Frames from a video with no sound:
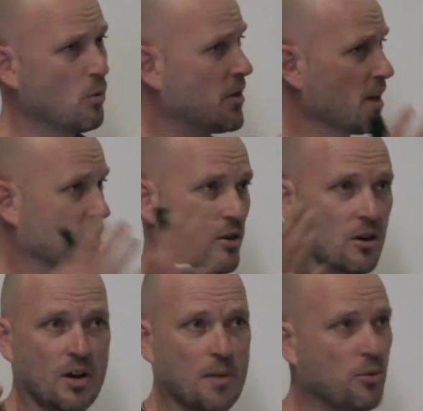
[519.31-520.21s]
we think it's
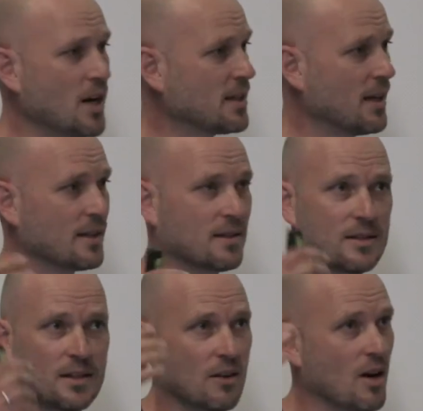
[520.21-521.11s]
got great price
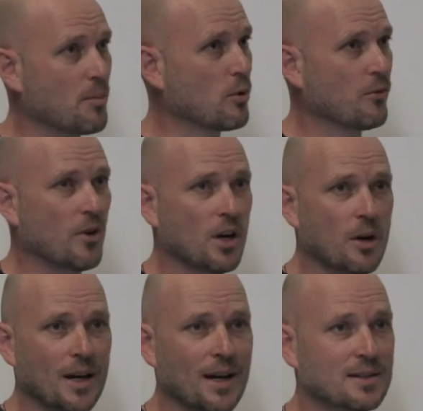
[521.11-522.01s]
elasticity, great
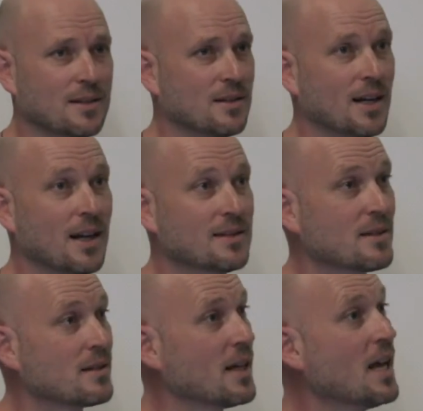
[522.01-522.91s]
portfolio
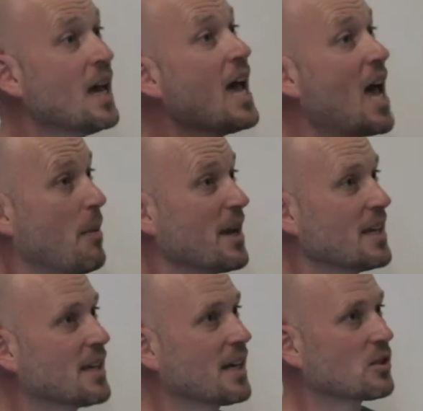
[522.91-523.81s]
elasticity, how about you
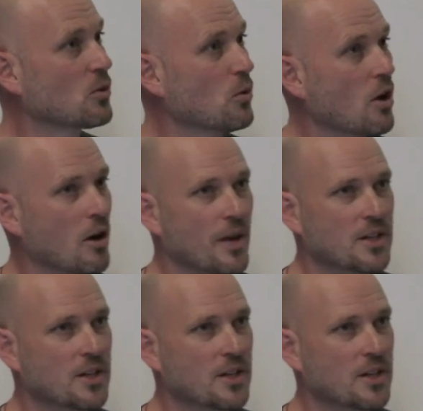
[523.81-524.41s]
take us all on?